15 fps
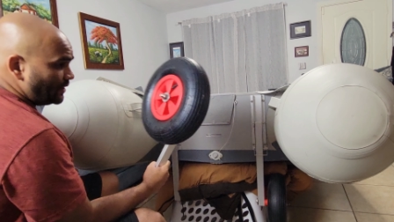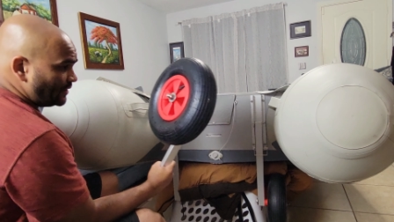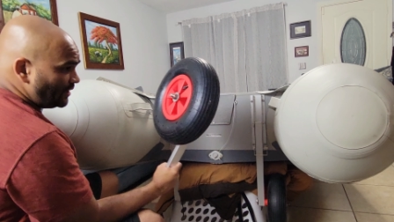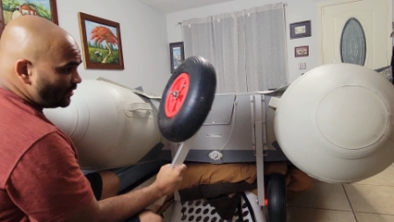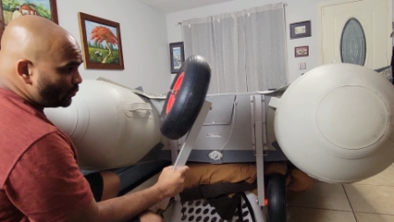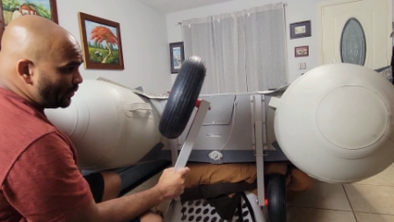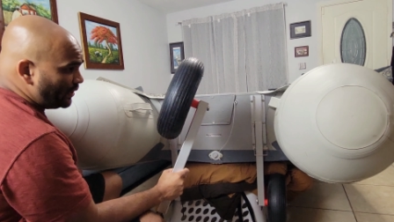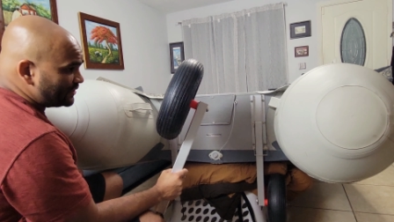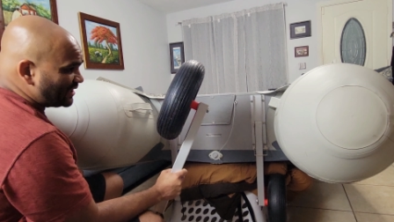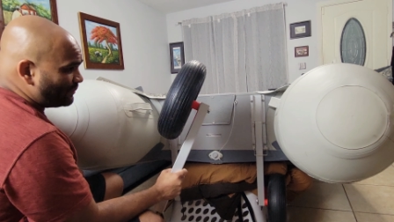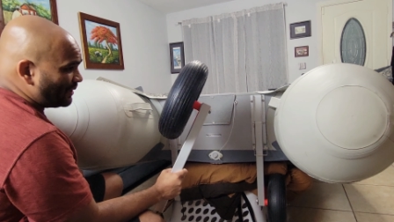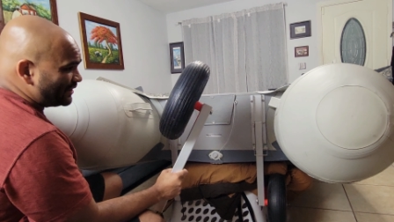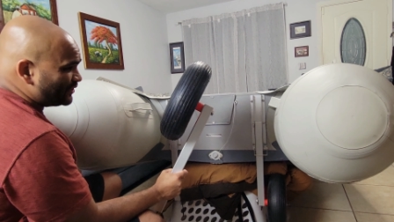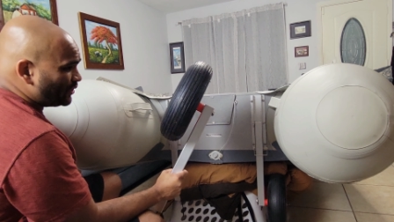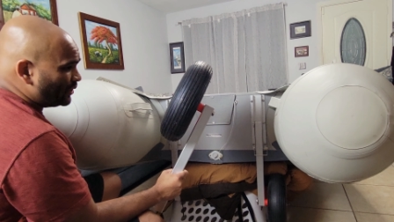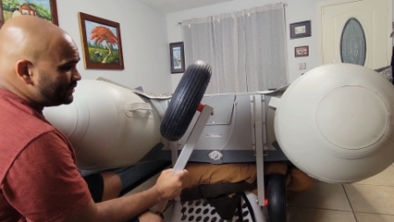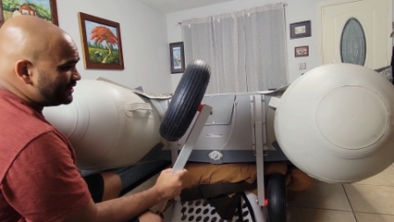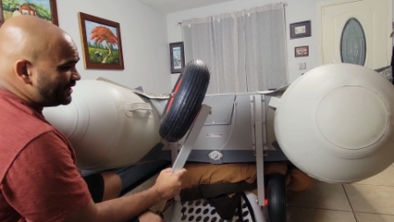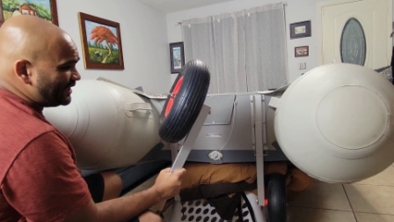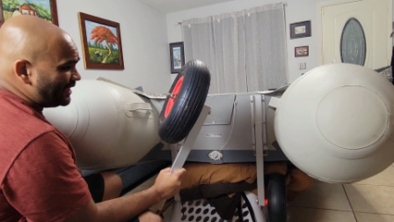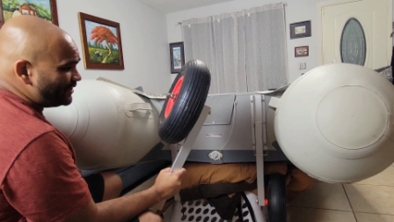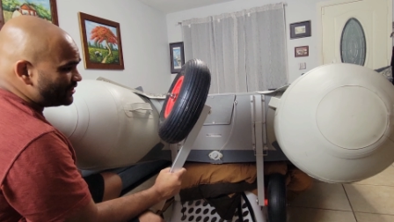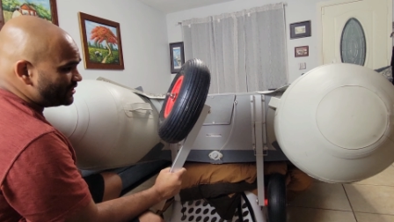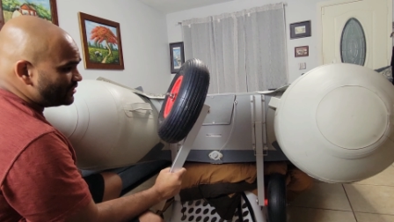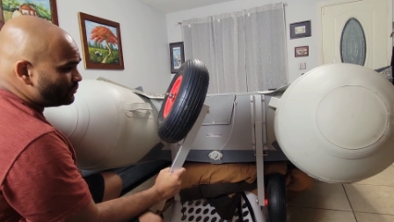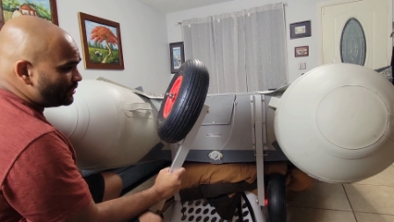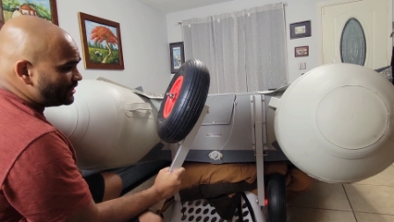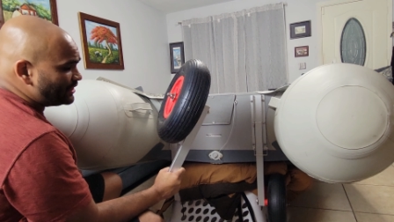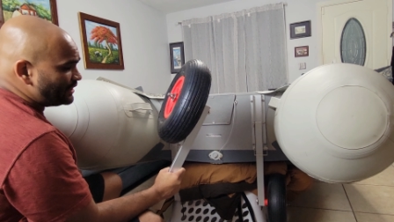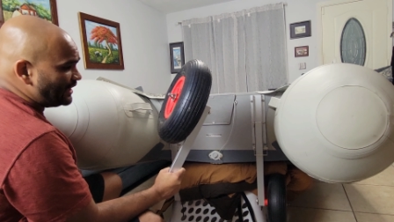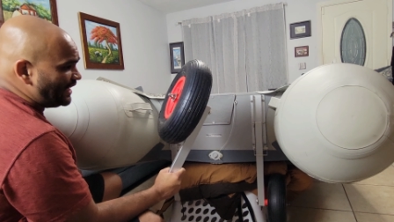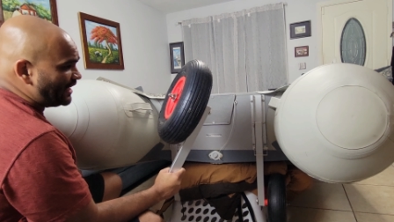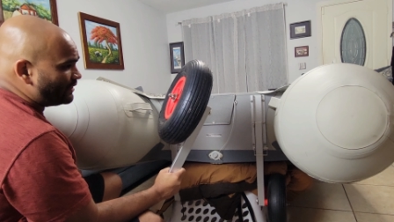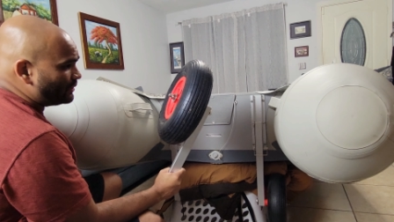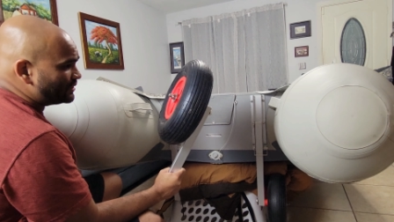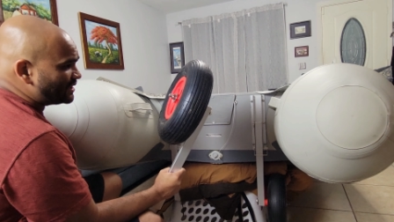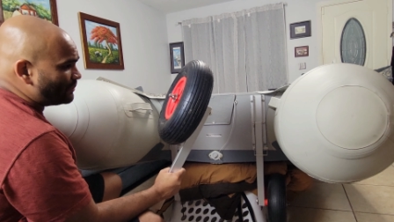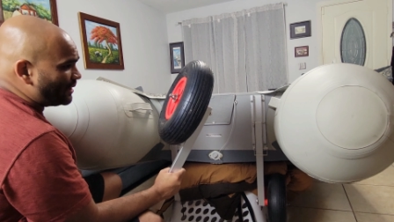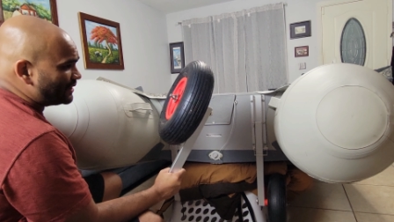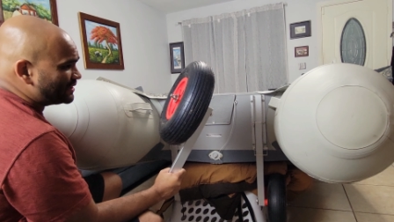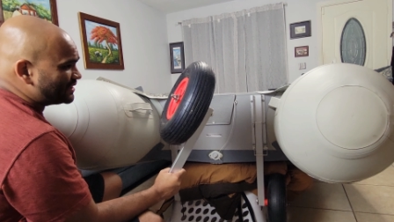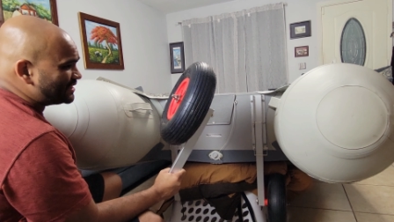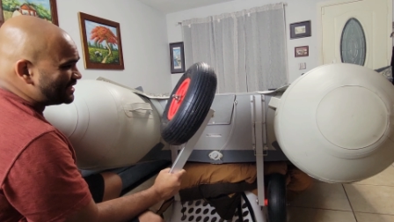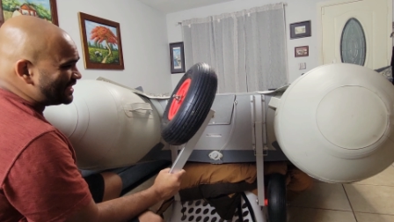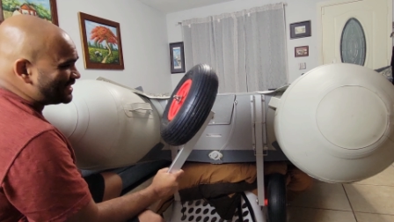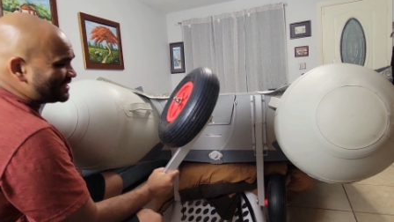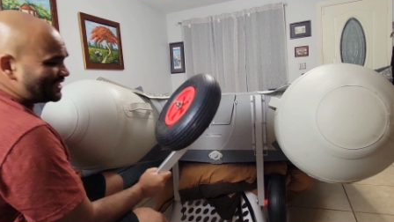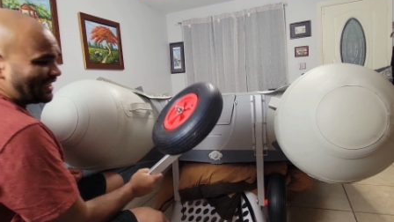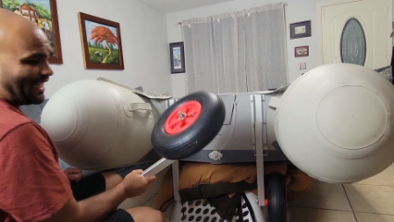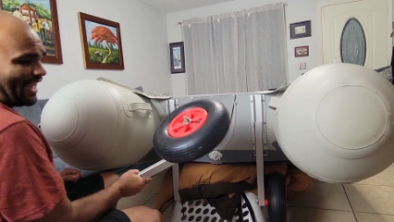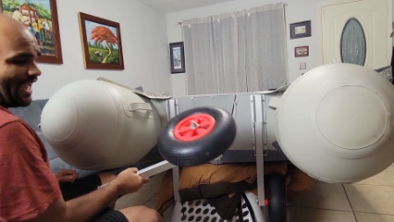These wheels are about 13 inches, which equals about six and a